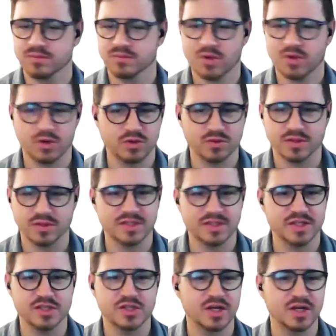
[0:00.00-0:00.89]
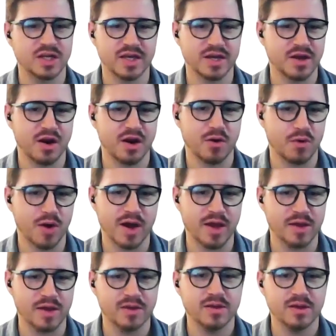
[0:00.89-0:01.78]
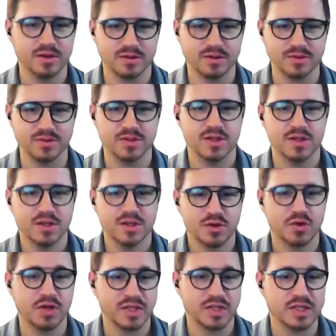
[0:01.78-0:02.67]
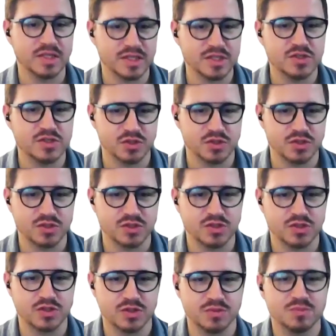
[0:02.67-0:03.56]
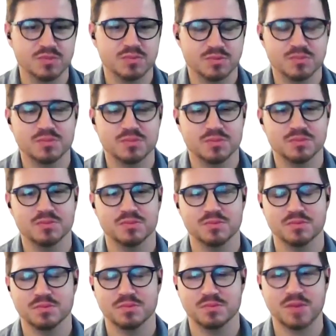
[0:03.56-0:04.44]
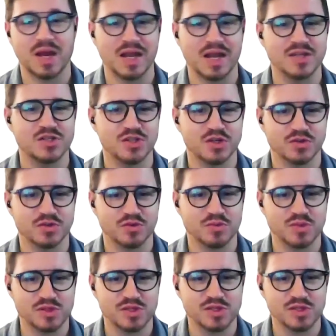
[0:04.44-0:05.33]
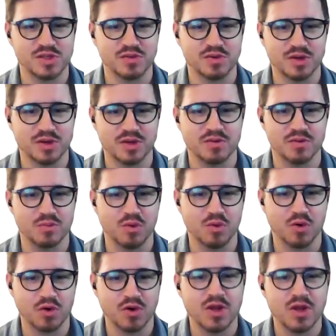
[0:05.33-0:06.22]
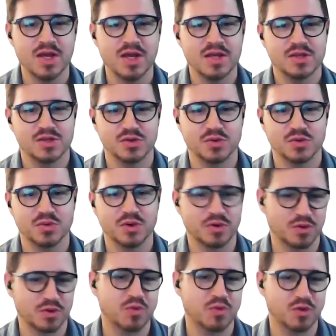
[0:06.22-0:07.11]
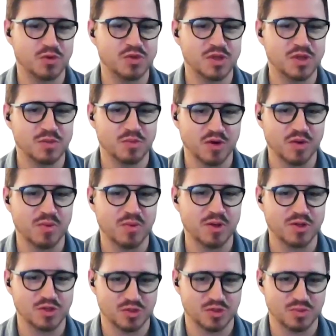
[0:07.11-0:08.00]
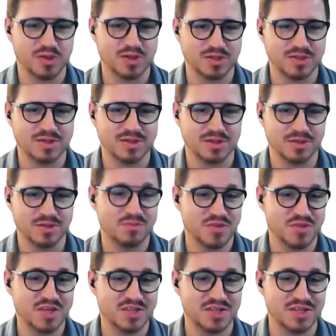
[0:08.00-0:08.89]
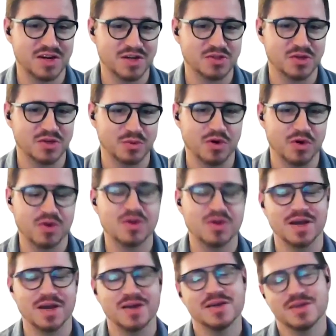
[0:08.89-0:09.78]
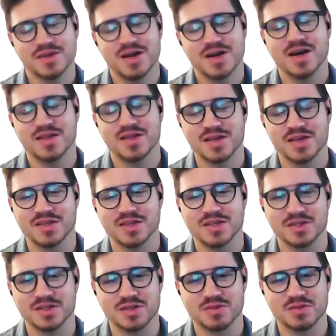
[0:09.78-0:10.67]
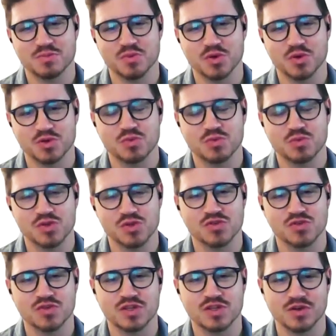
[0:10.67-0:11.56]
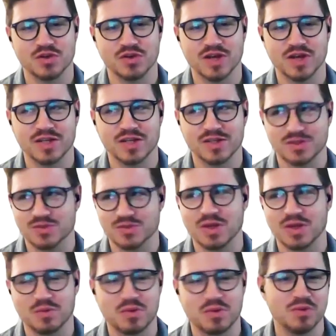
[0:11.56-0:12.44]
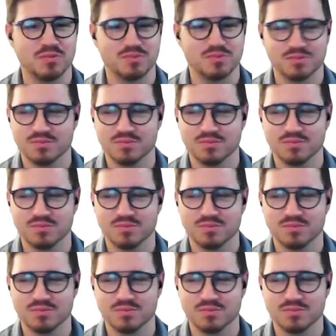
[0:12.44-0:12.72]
on essentially an ROI and connectedness to the balance sheet of the business even more. So we're not producing pretty pictures, but things that actually work. Yeah, I think more scrutiny on that can be